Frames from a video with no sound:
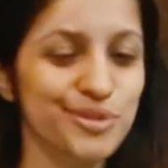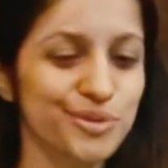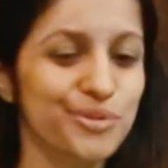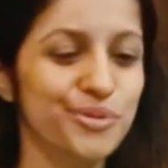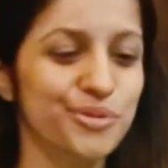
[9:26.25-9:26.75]

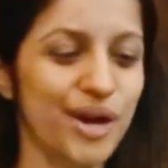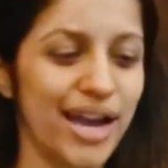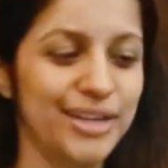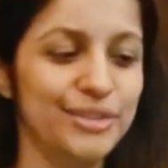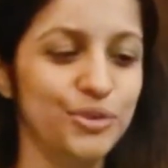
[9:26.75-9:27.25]
So
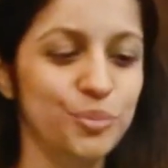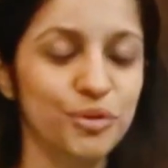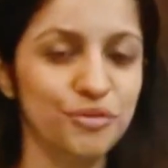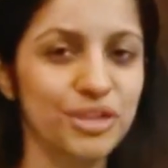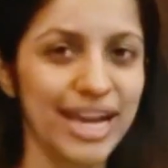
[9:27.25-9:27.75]
I do
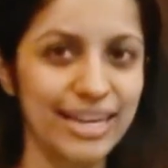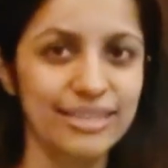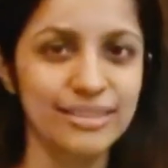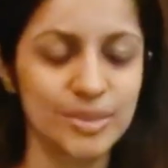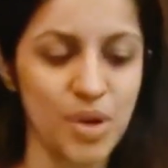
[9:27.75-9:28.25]
prefer
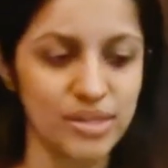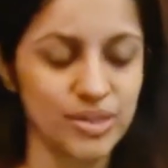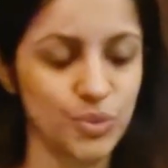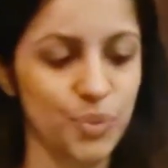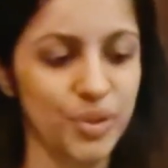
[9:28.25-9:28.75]
carrying these
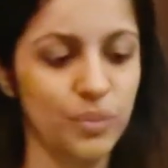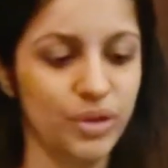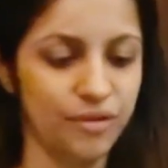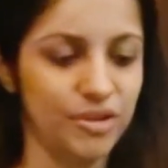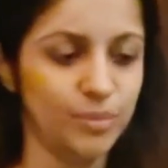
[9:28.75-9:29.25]
masks with me
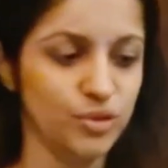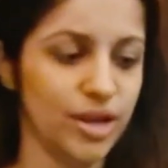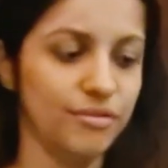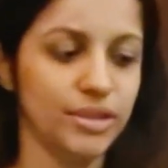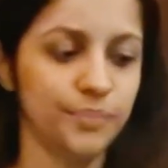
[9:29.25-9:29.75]
whenever I'm
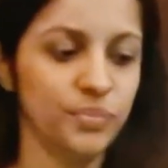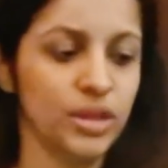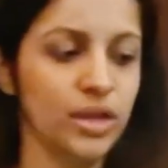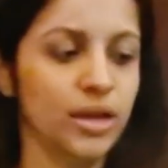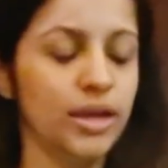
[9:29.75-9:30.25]
traveling.
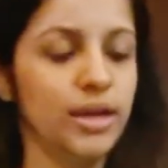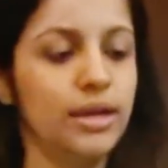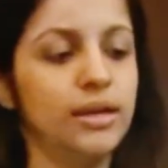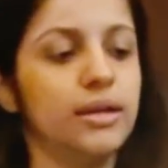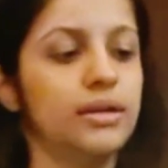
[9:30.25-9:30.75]

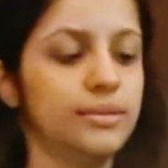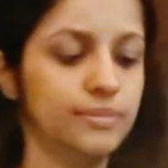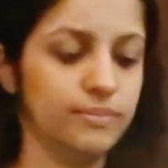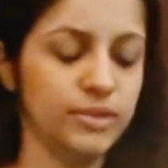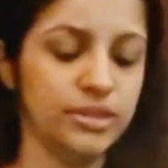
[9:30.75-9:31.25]

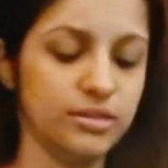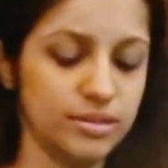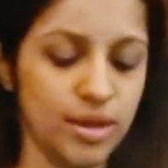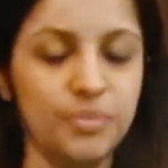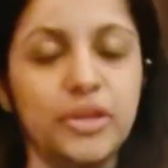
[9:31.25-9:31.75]
This
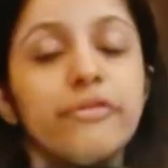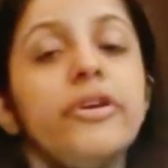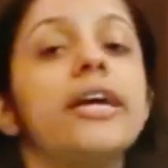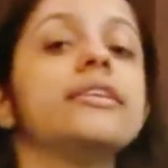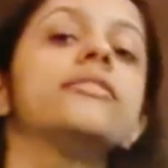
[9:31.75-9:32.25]
is something
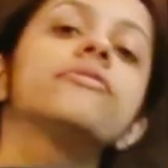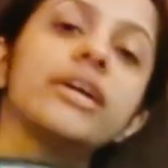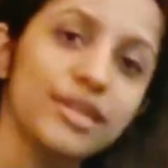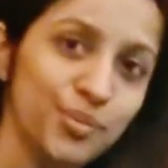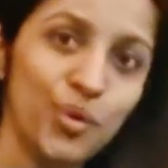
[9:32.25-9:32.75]
very,
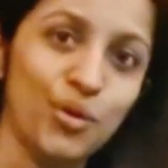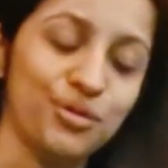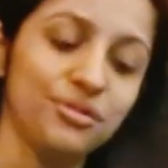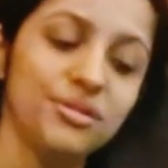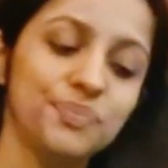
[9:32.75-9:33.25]
very
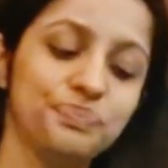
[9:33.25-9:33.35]
important.